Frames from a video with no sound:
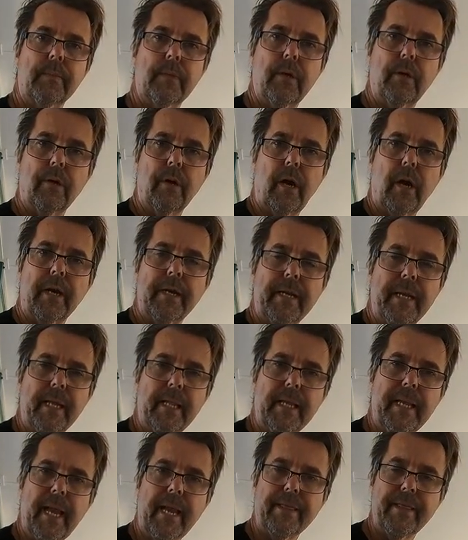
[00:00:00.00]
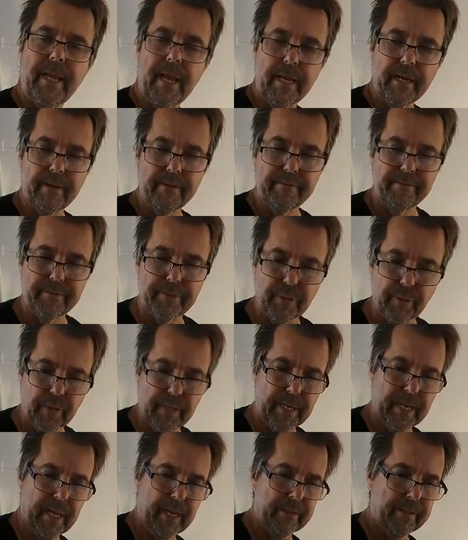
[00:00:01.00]
Alright, nearly at the end of
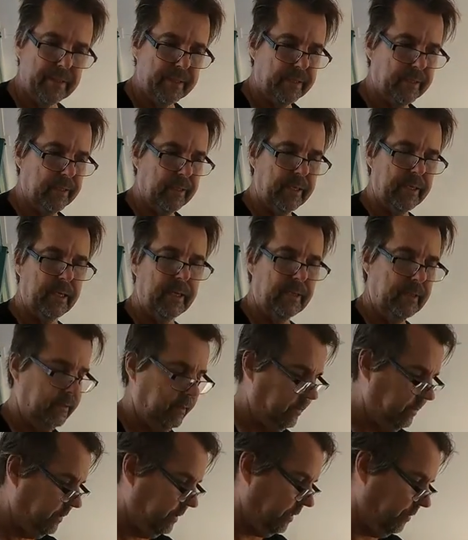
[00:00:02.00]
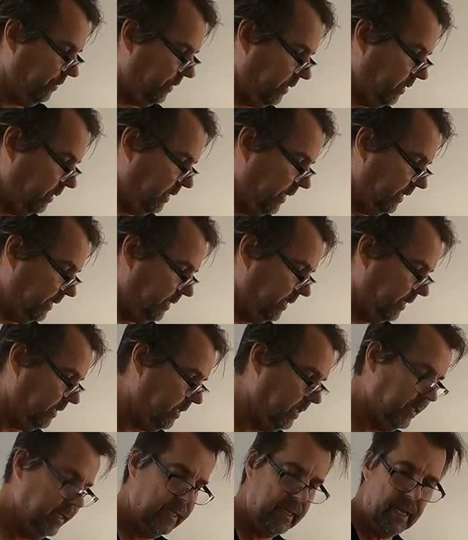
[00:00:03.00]
sorting out this litter that we collected.
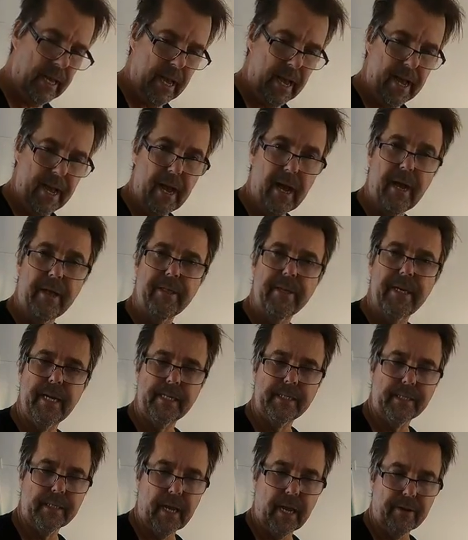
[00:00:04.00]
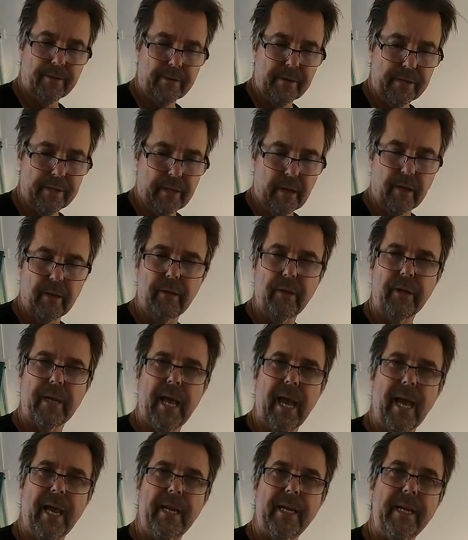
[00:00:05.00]
The next category that I'll look
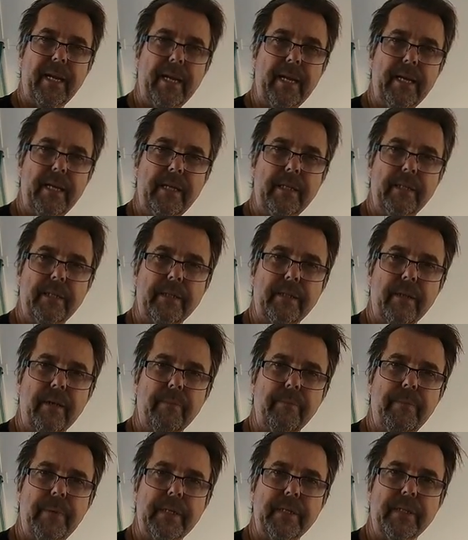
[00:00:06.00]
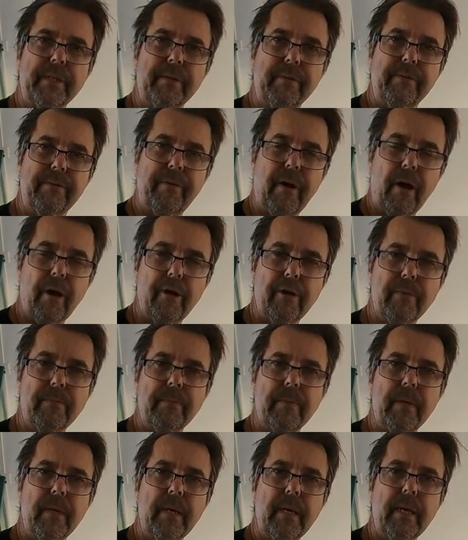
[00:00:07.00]
at is the bits of
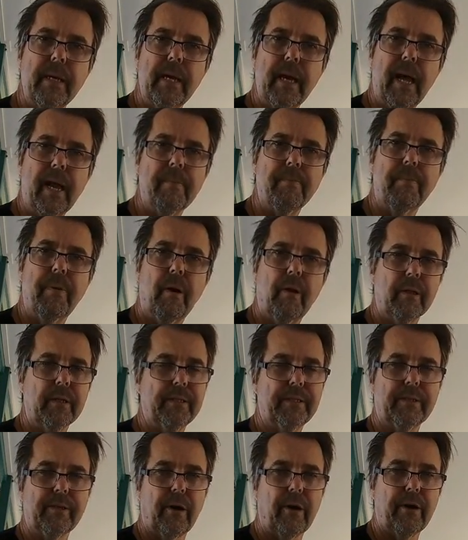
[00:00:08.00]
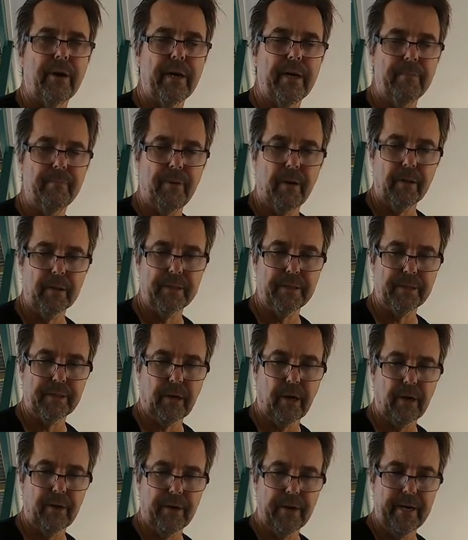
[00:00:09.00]
foam and polystyrene.
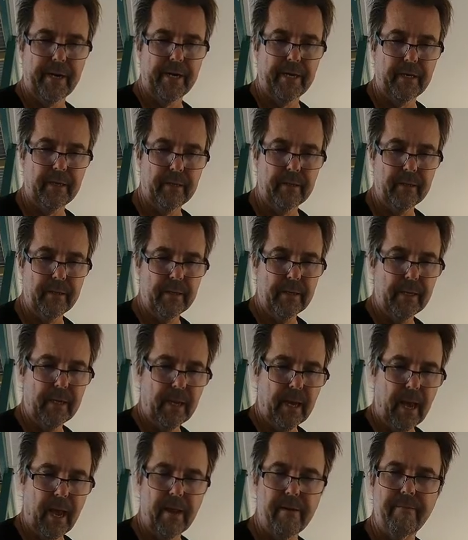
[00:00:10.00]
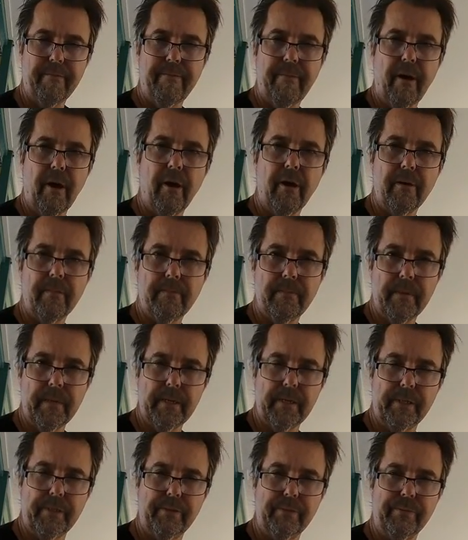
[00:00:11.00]
Polystyrene and foam
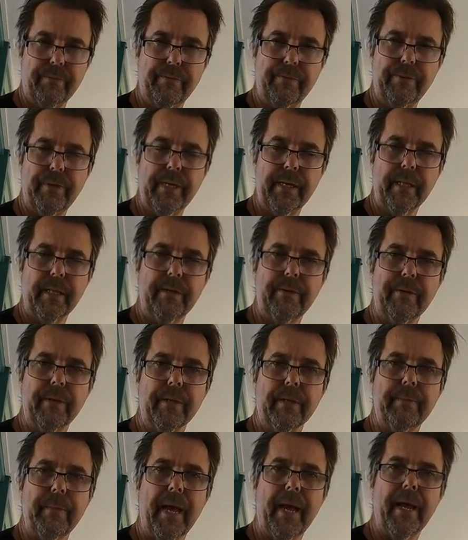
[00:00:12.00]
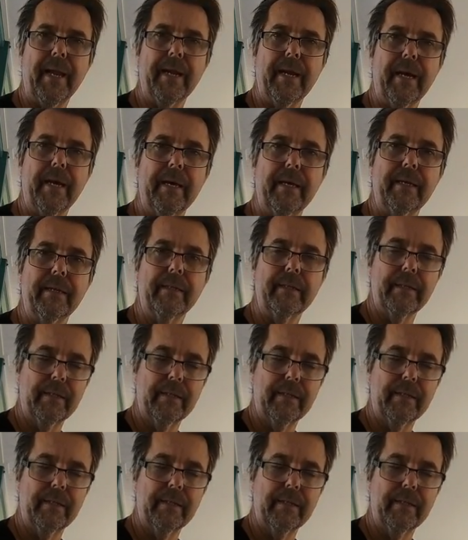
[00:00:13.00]
is really, really bad, hey.